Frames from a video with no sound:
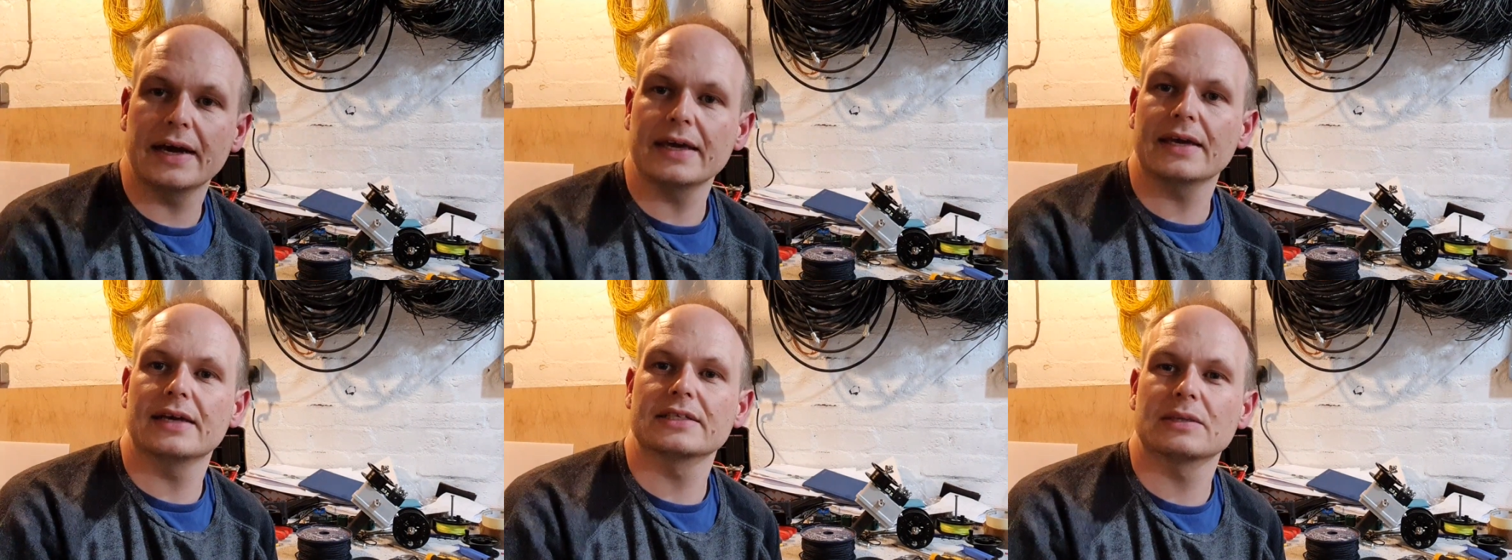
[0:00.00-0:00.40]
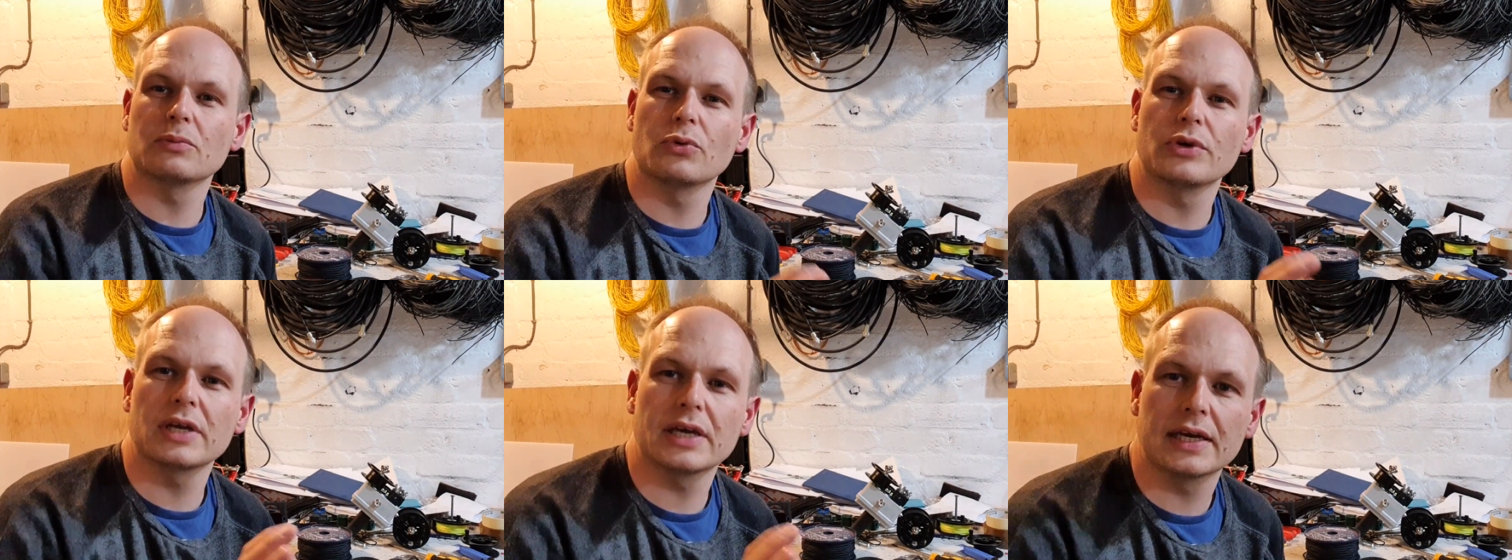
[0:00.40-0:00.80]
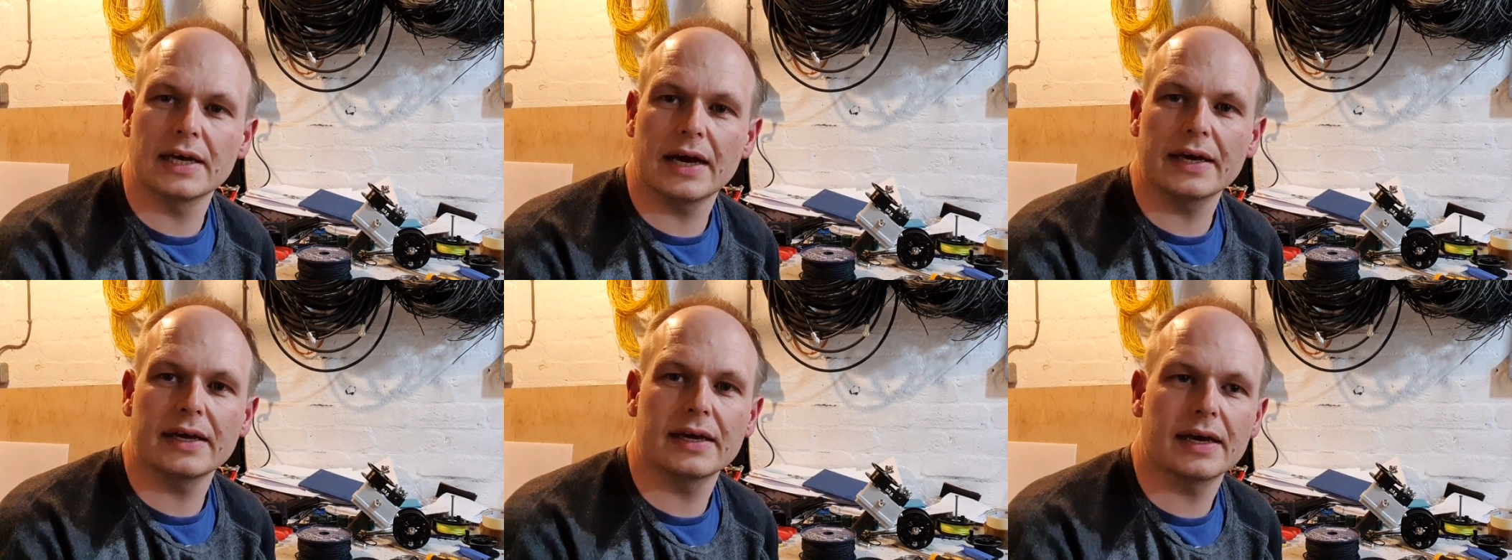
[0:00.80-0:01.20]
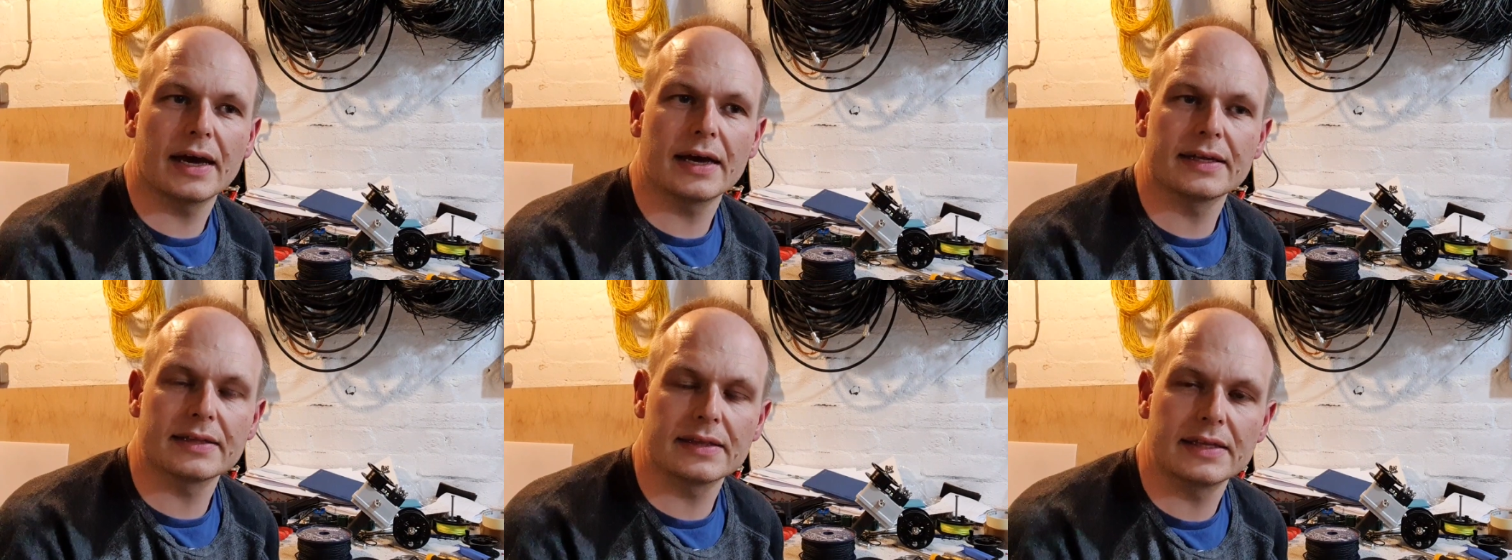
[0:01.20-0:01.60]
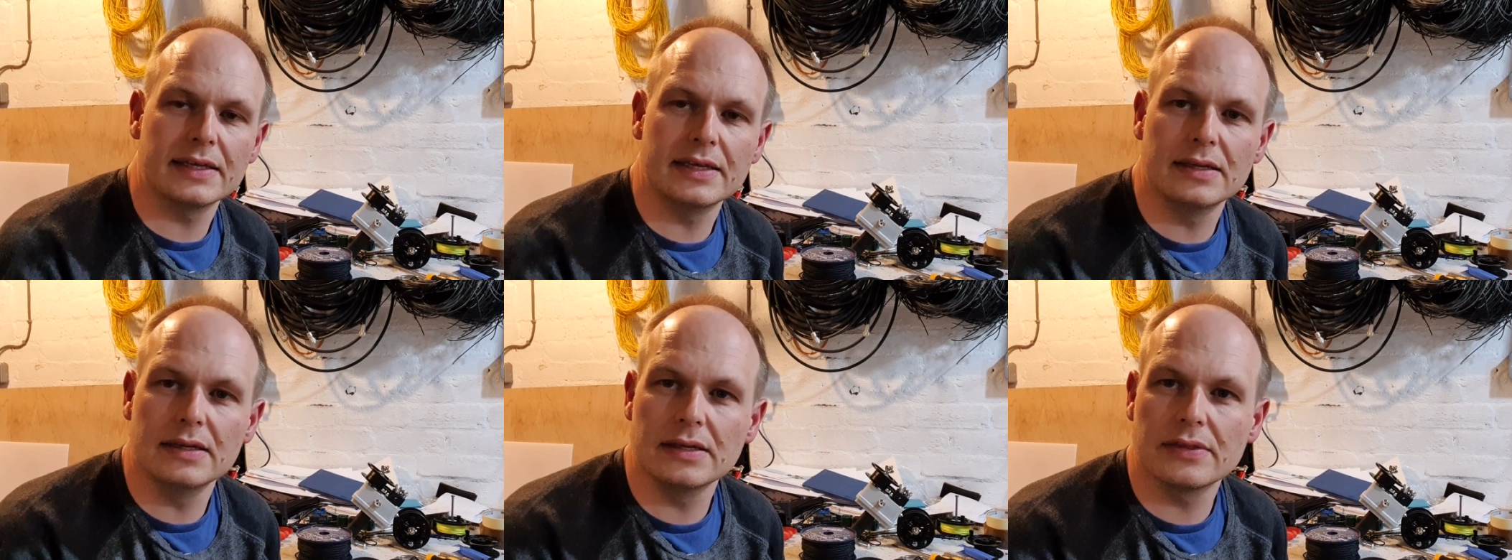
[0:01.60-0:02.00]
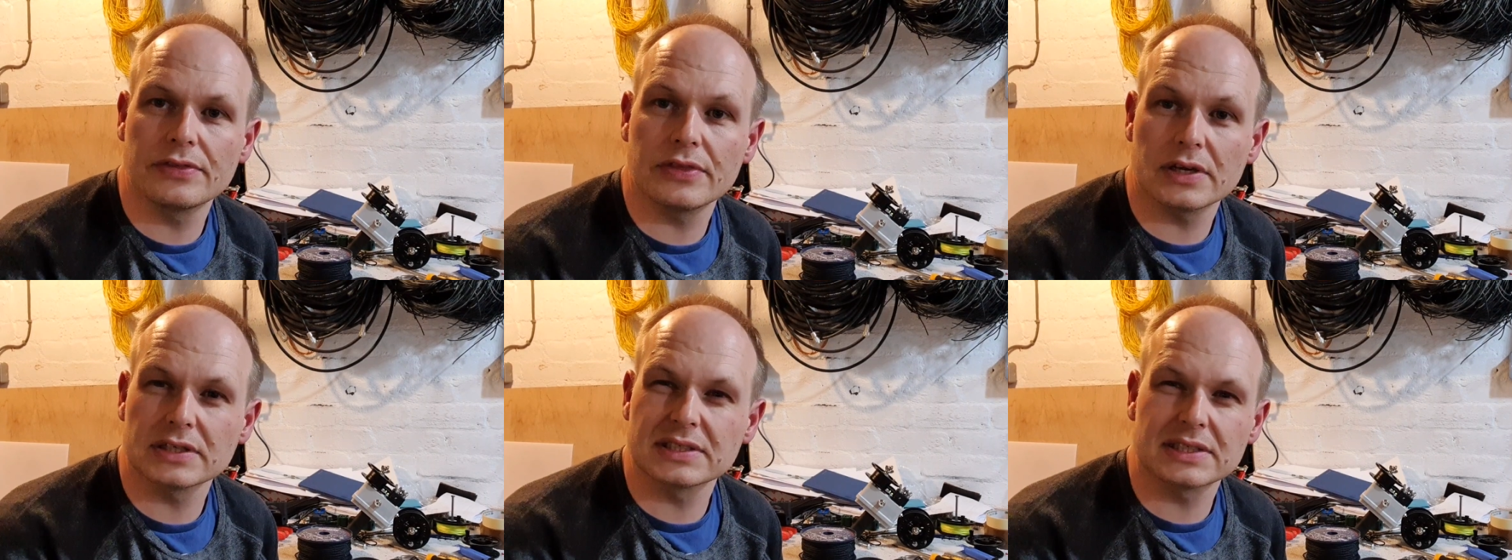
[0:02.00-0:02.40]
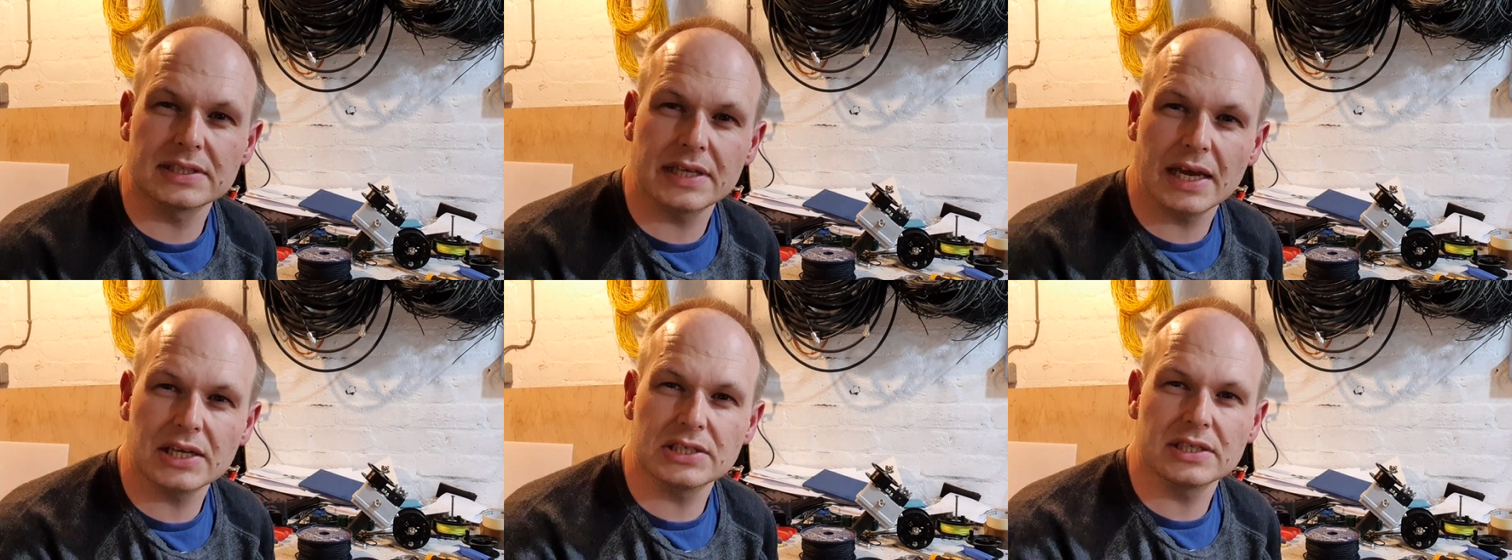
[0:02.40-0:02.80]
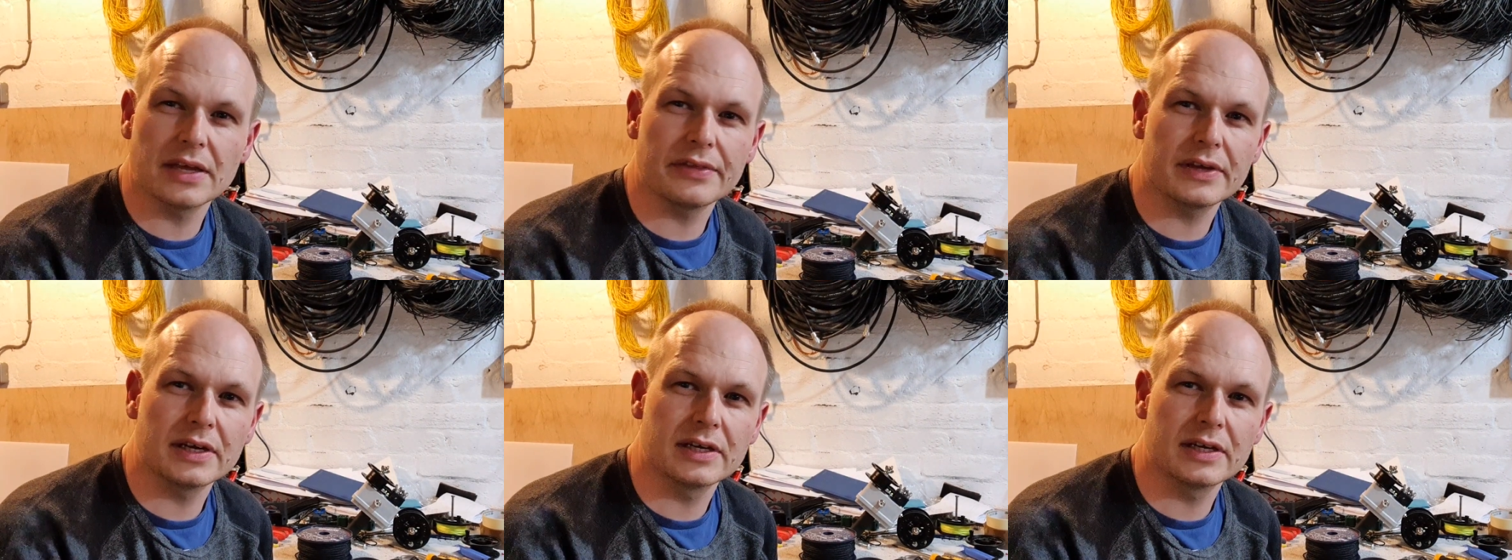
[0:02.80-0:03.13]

it is I'm going to guy it at the third section, I think,